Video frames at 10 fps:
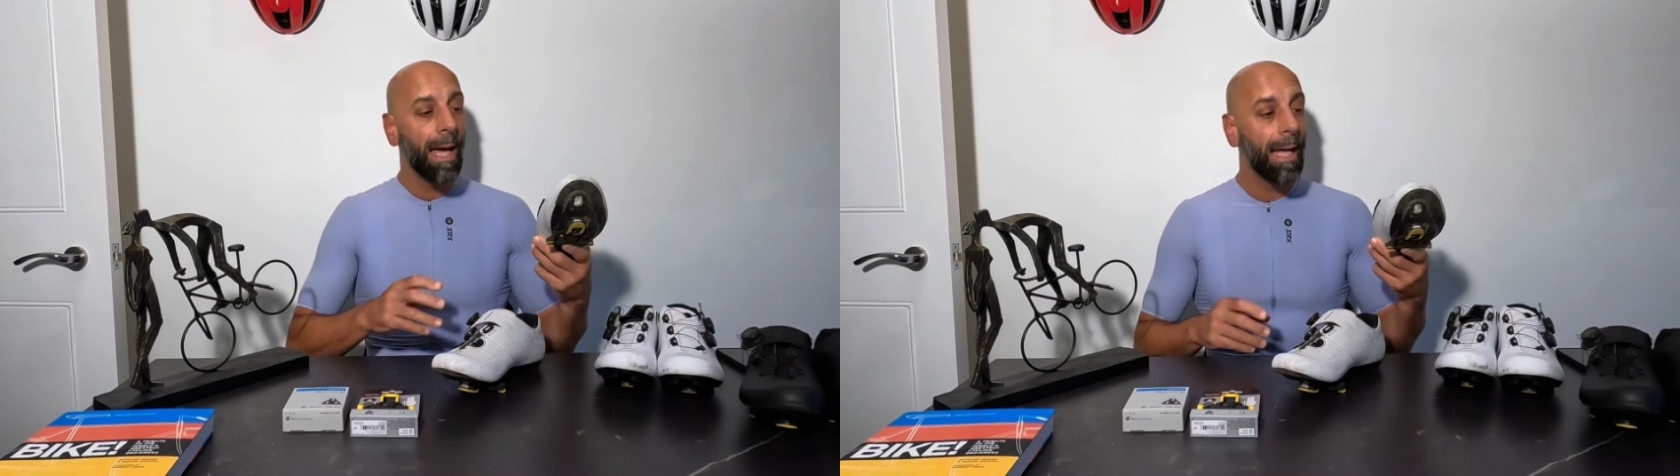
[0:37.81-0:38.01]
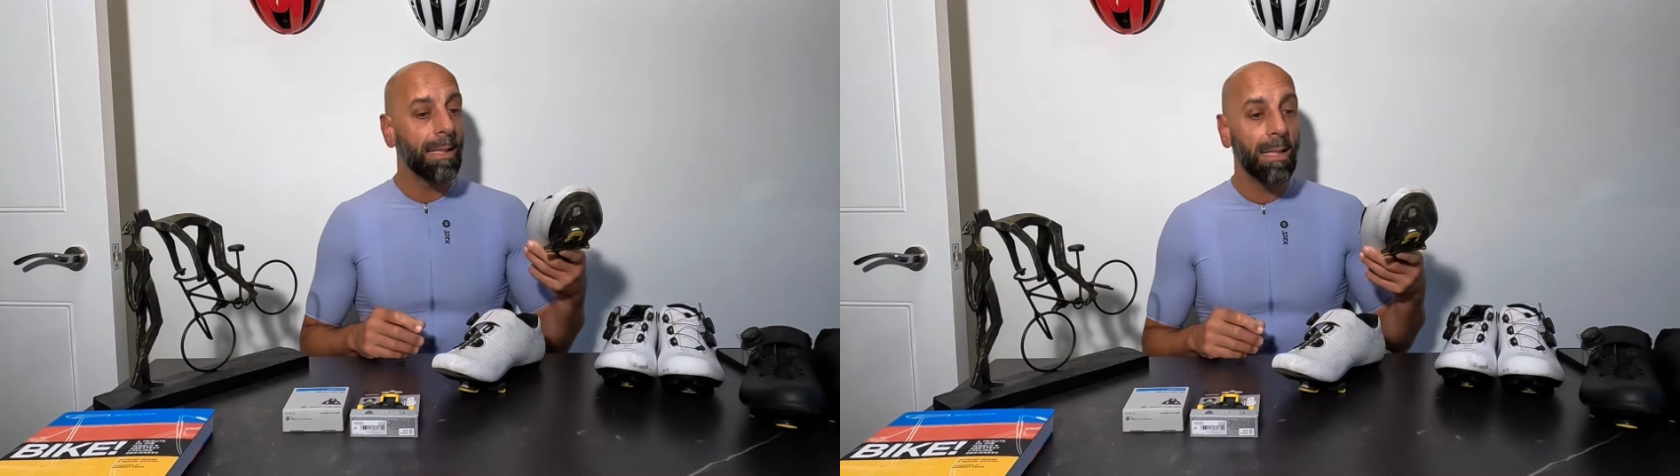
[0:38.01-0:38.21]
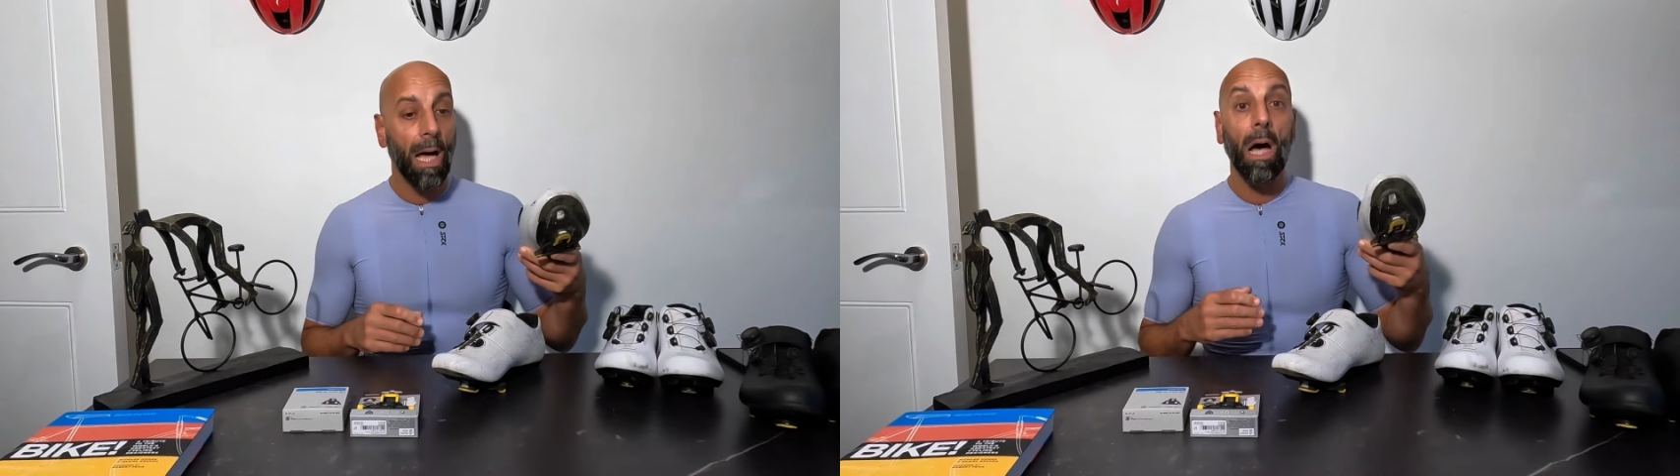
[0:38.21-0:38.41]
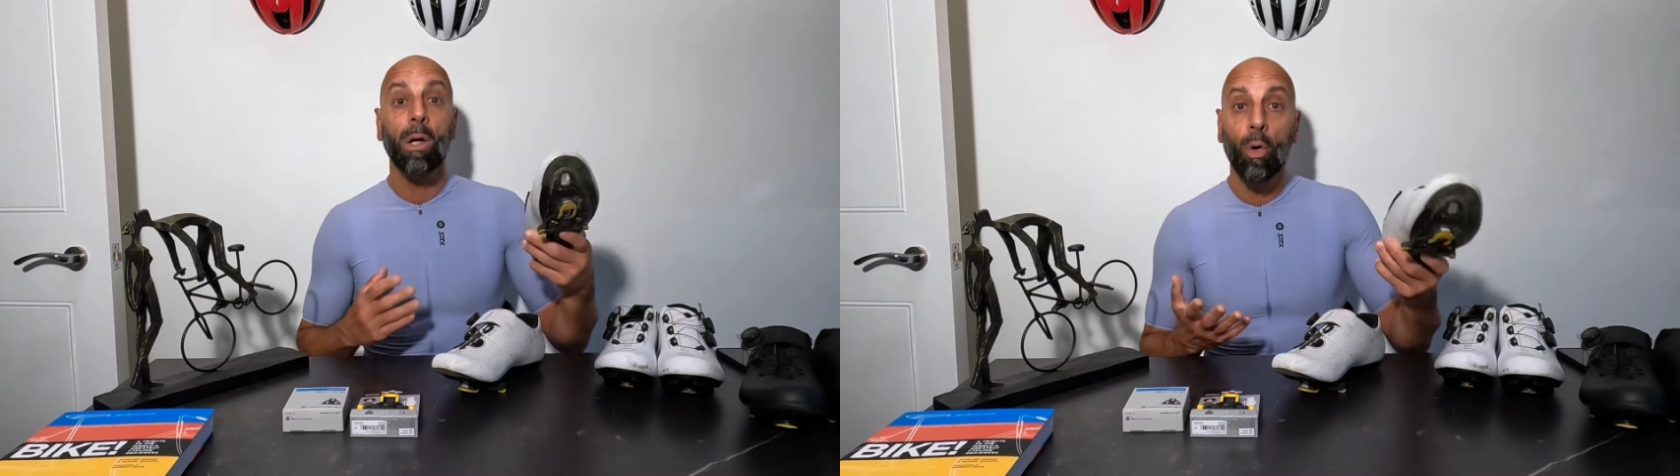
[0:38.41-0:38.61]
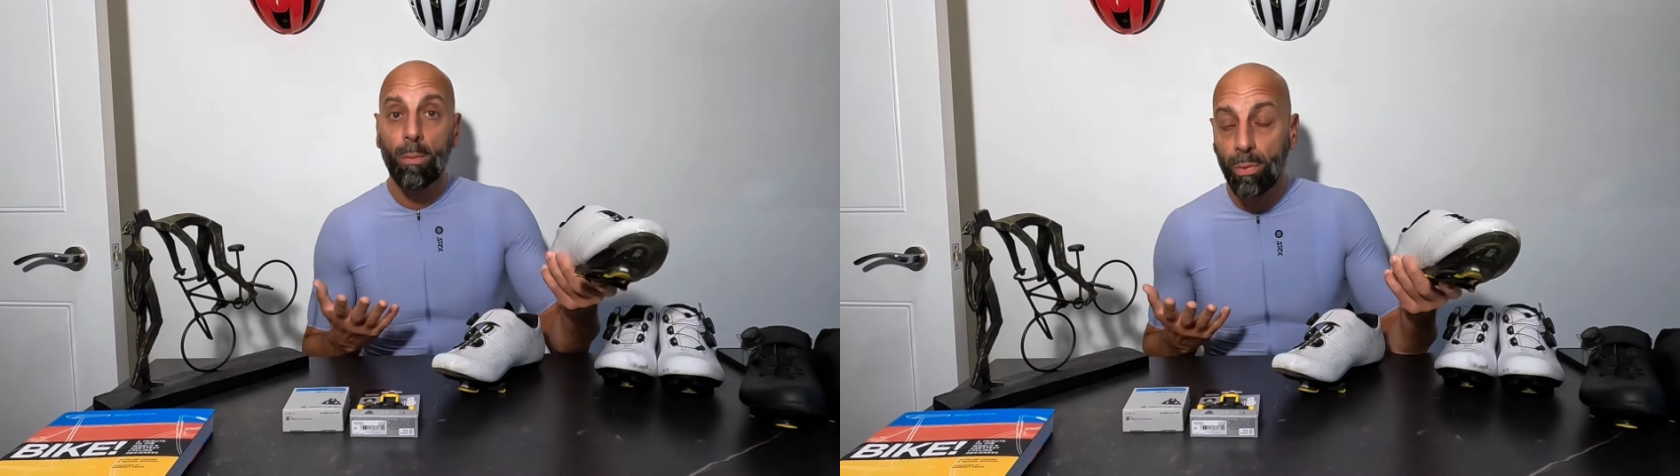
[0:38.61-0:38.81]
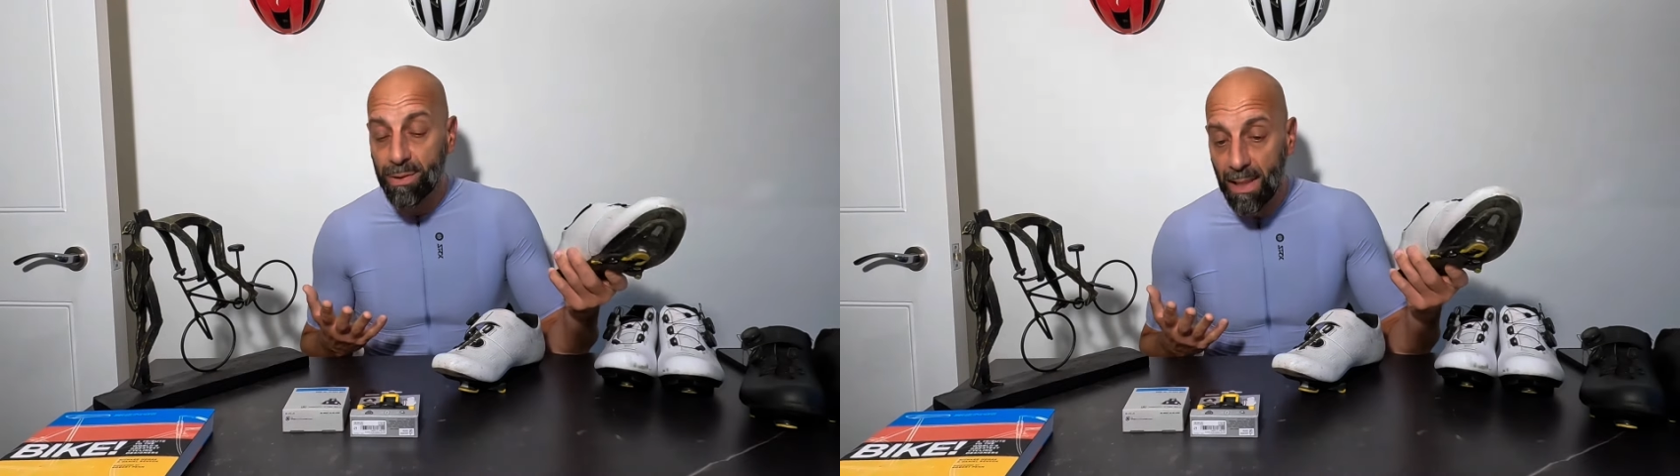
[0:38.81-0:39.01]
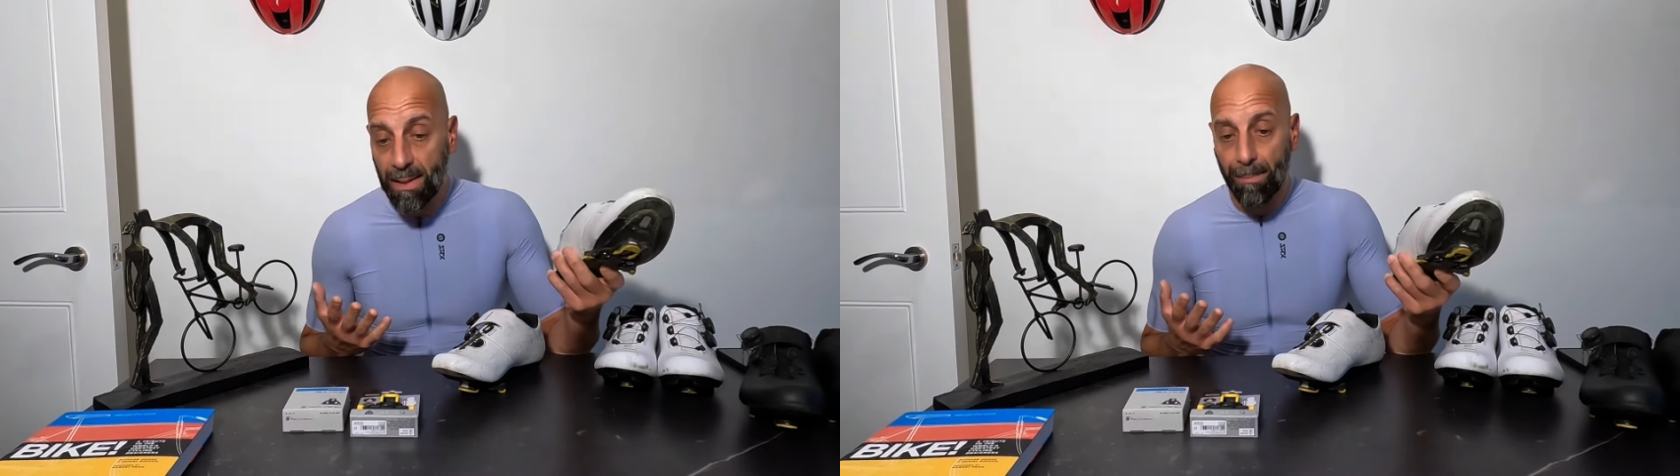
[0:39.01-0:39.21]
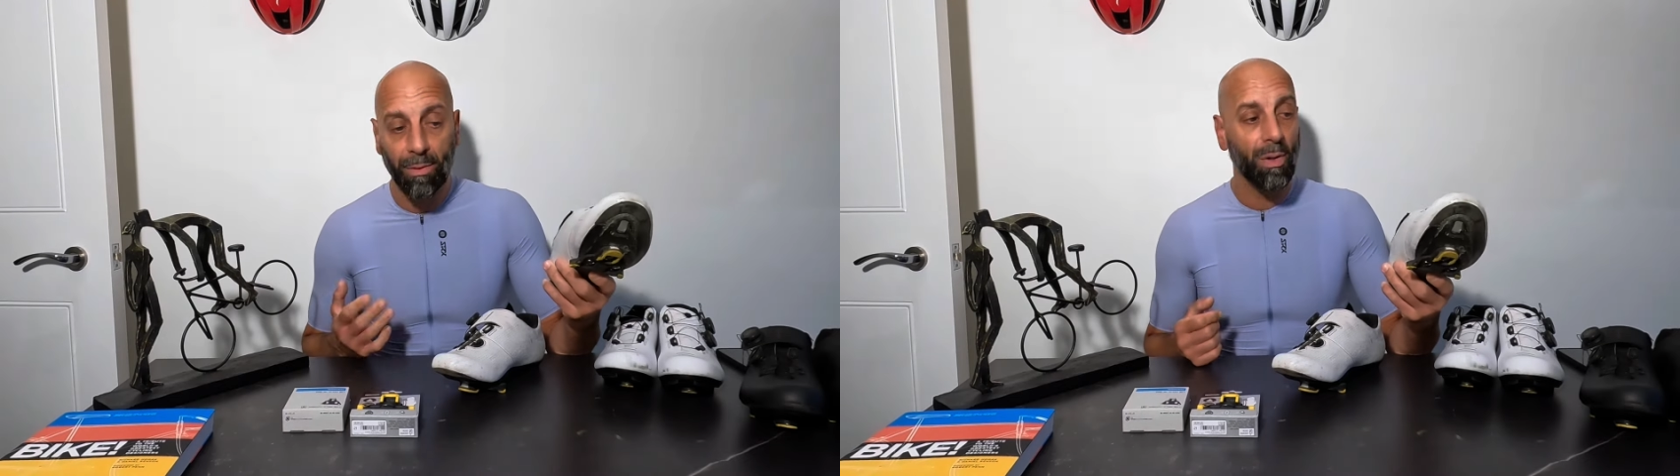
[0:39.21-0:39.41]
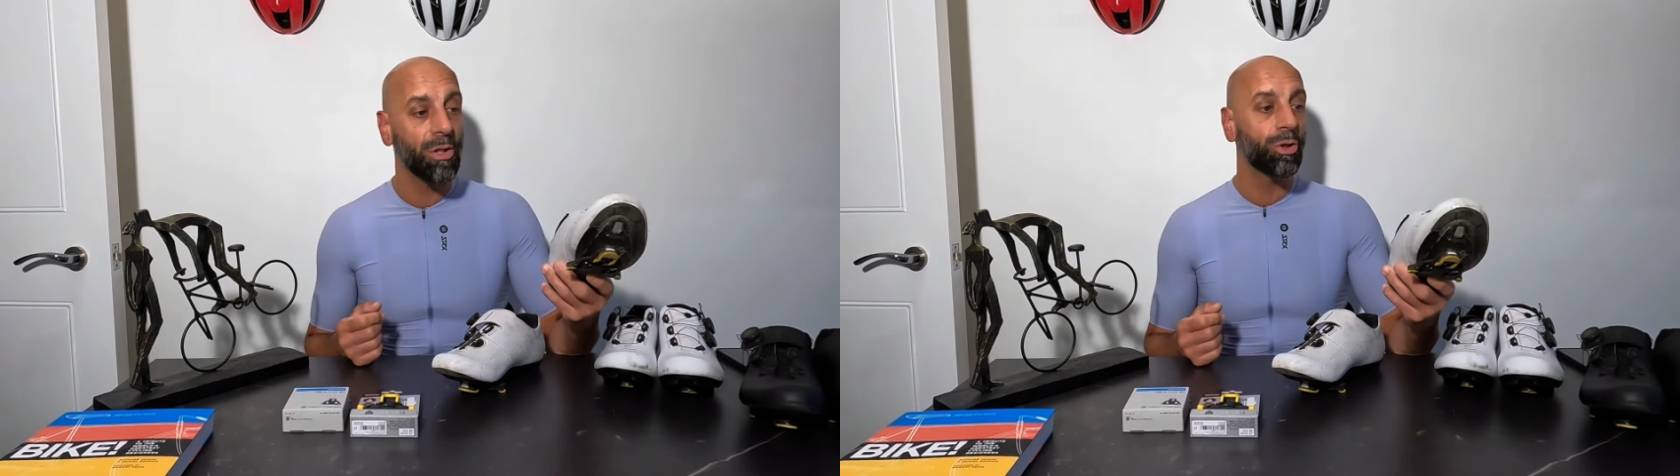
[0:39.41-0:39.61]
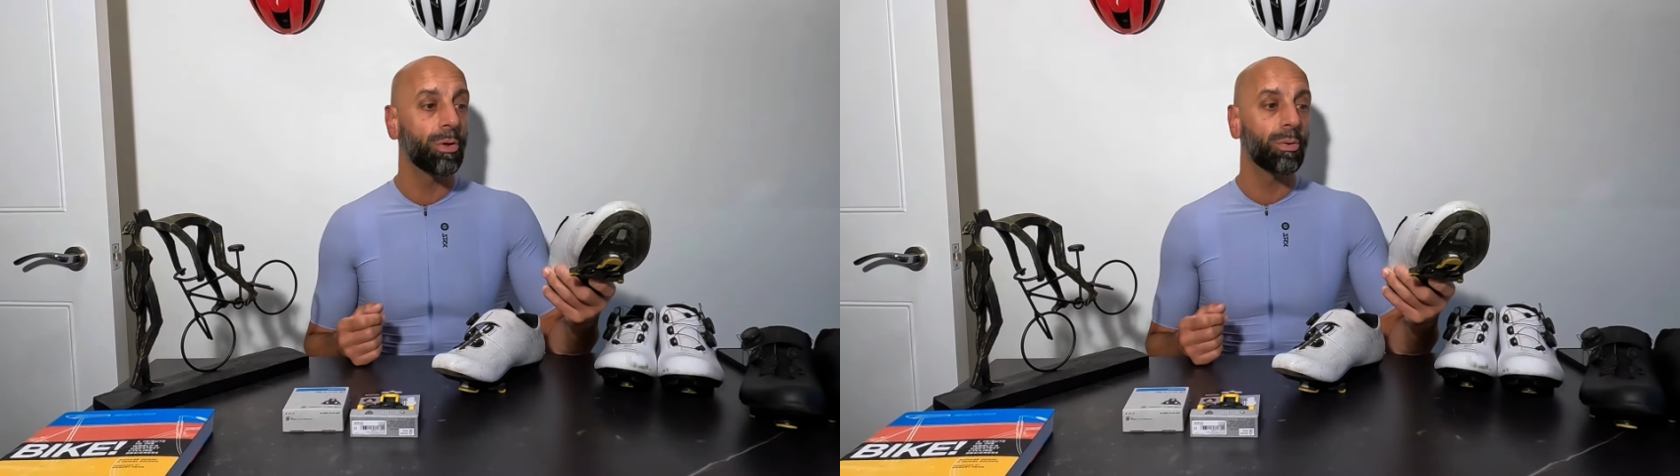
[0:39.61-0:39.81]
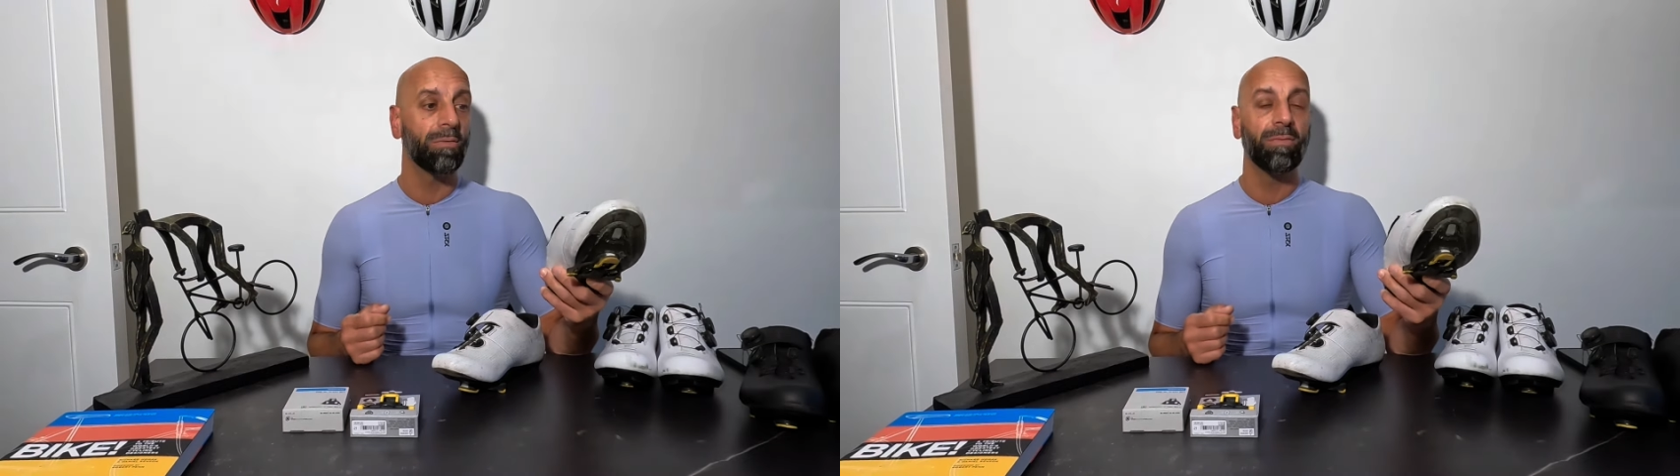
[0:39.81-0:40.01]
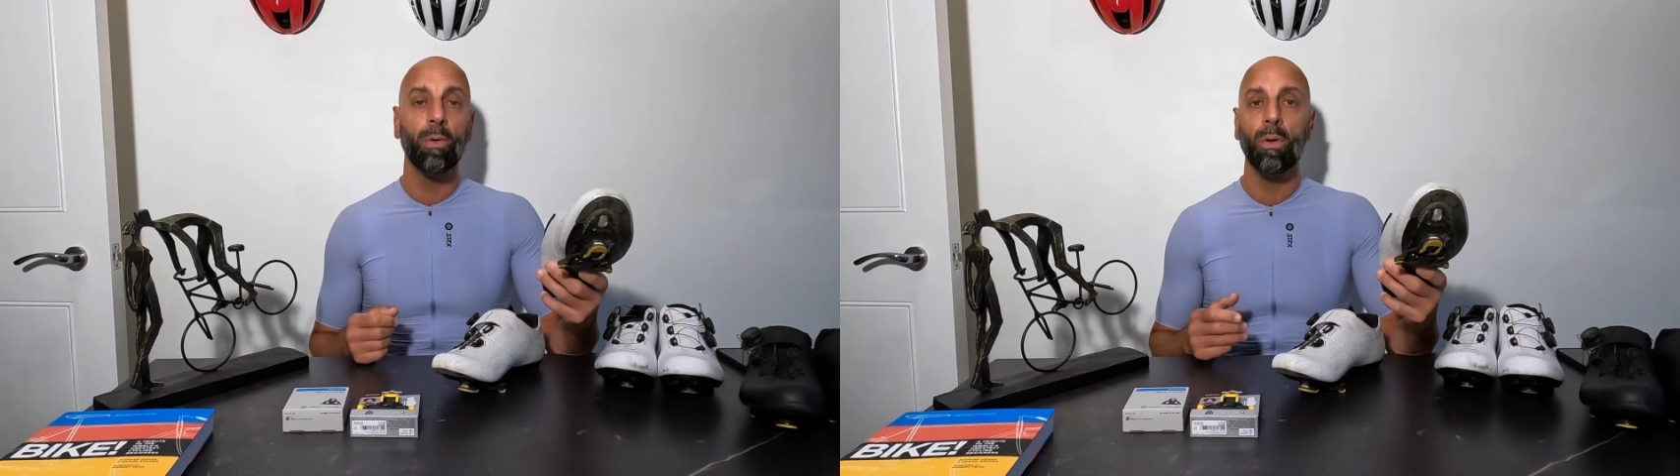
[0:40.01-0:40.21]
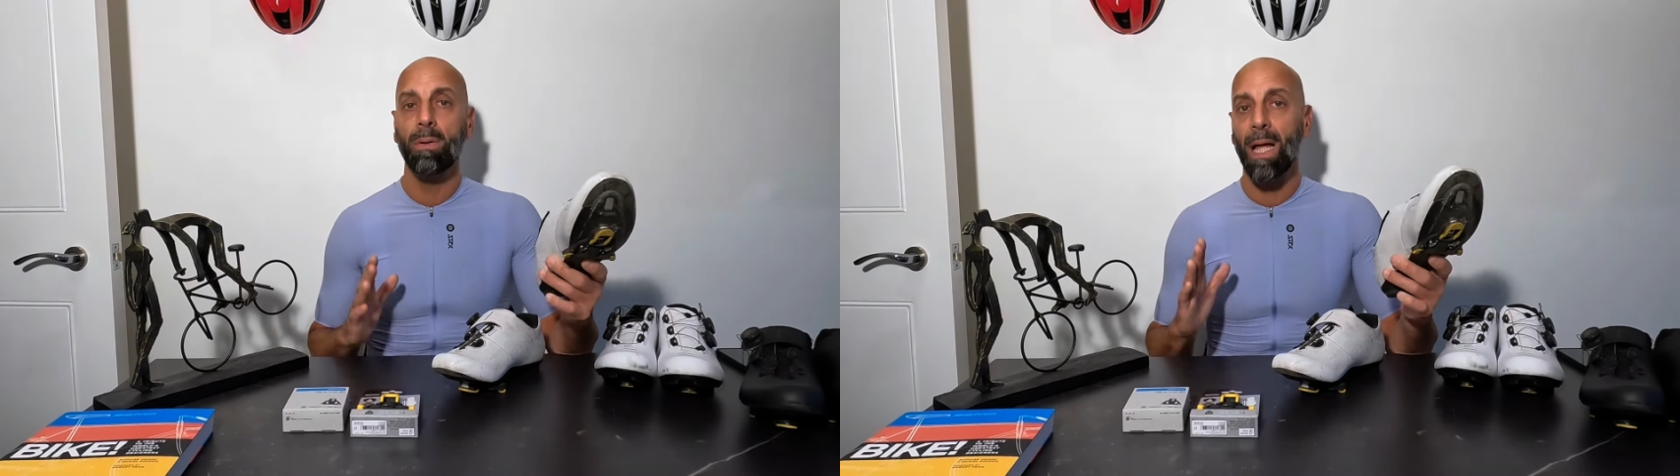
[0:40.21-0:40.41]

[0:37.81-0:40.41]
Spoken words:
and I almost ended up crashing to the floor.